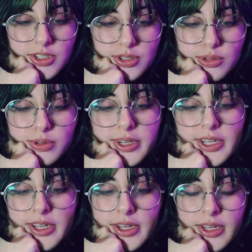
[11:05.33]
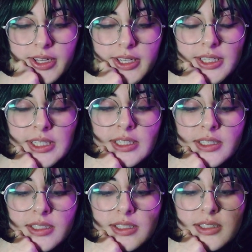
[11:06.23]
do
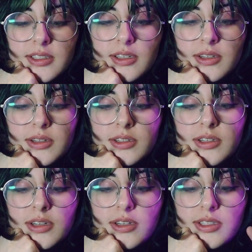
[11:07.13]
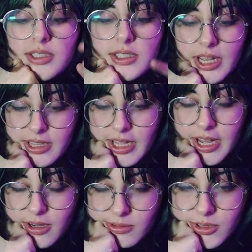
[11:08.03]
is stain the
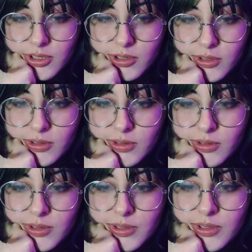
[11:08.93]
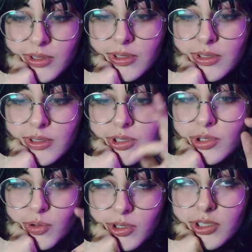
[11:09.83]
house, the
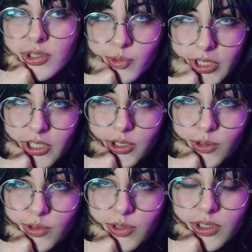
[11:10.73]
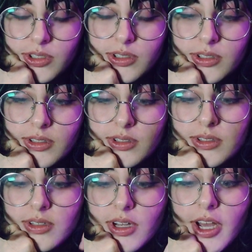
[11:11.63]
doors, the windows.
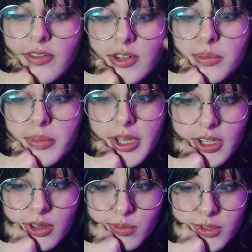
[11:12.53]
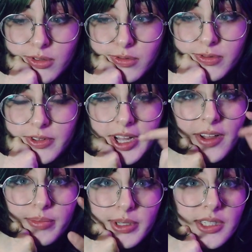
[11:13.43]
I have to make the roof. I
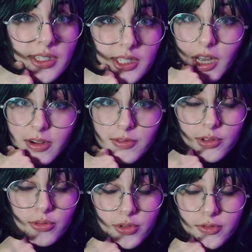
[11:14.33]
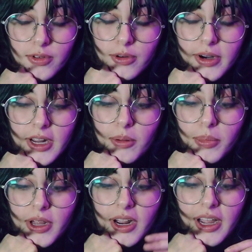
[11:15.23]
have pieces cut for the roof already,
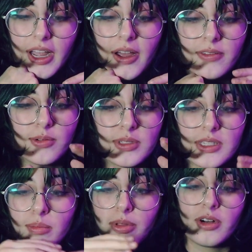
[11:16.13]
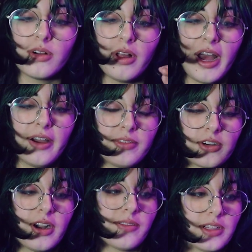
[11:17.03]
but I have to assemble it all
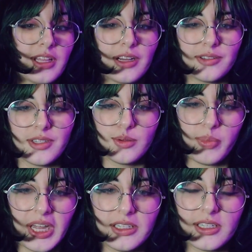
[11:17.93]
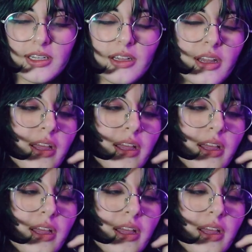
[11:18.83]
after everything else is painted.